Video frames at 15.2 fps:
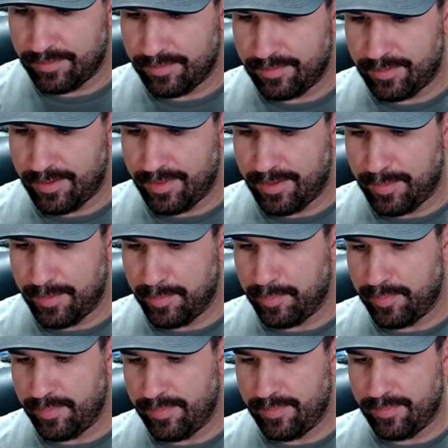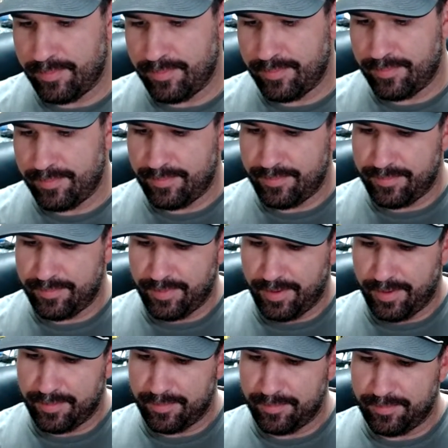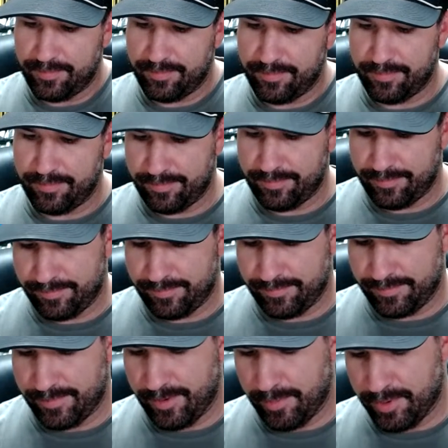and then like did a bunch